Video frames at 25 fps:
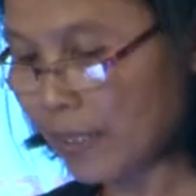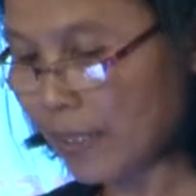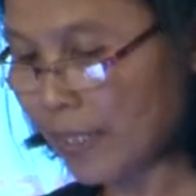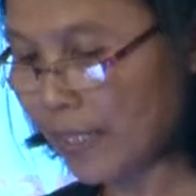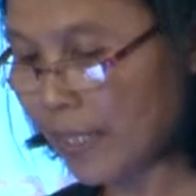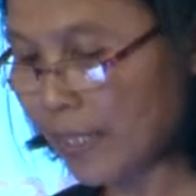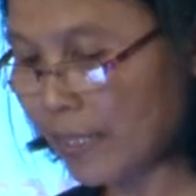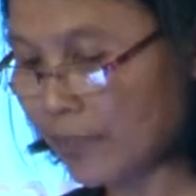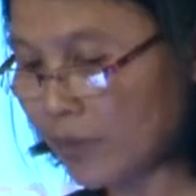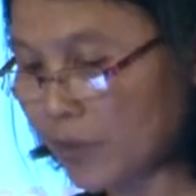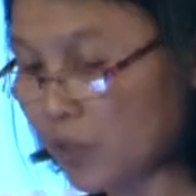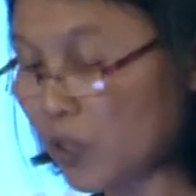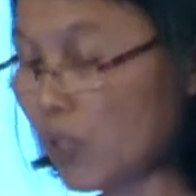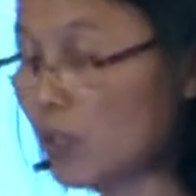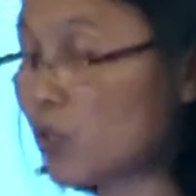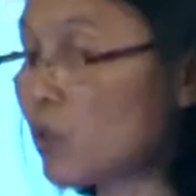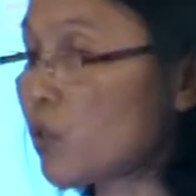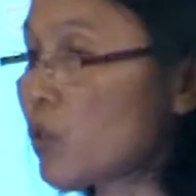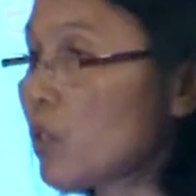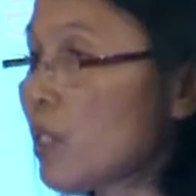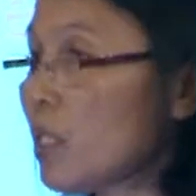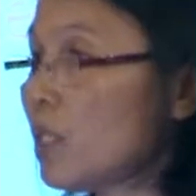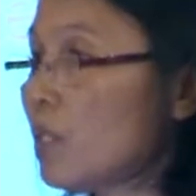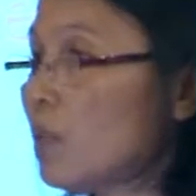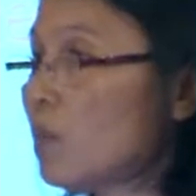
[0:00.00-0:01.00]
and
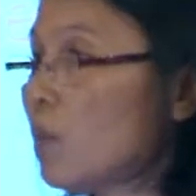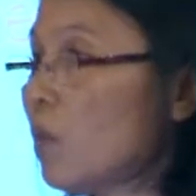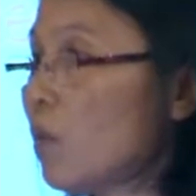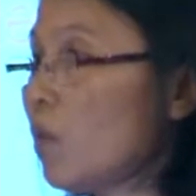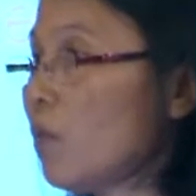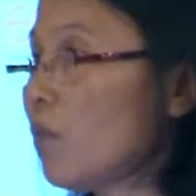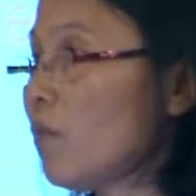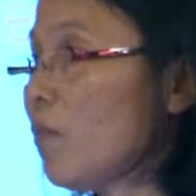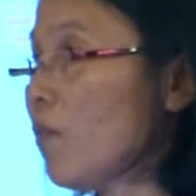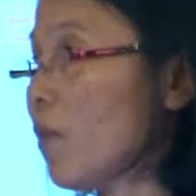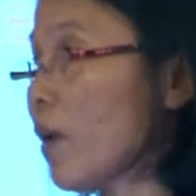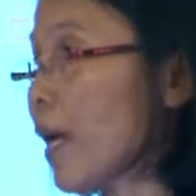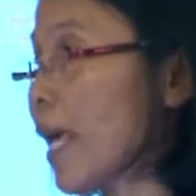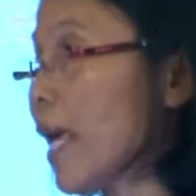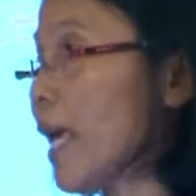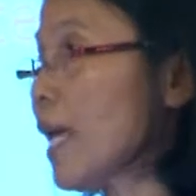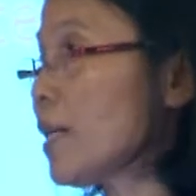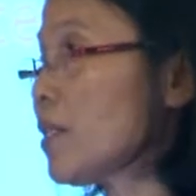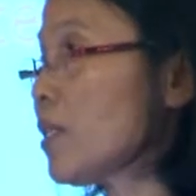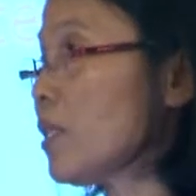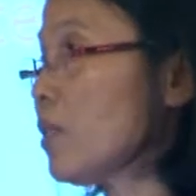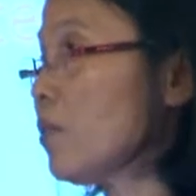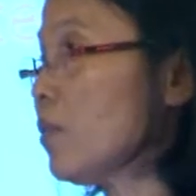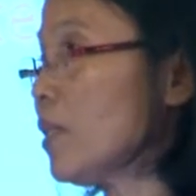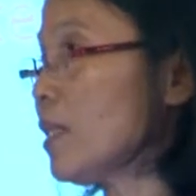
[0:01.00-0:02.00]
sustainable for care
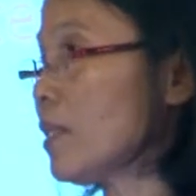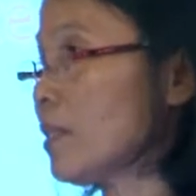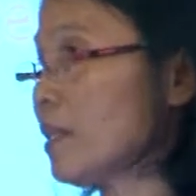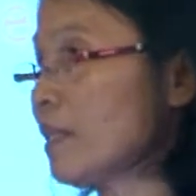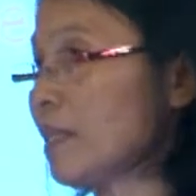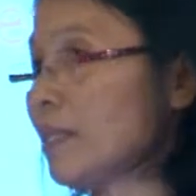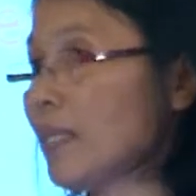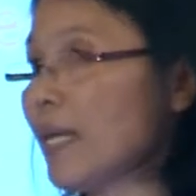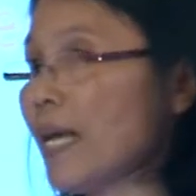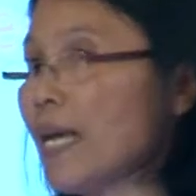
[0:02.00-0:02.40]
services,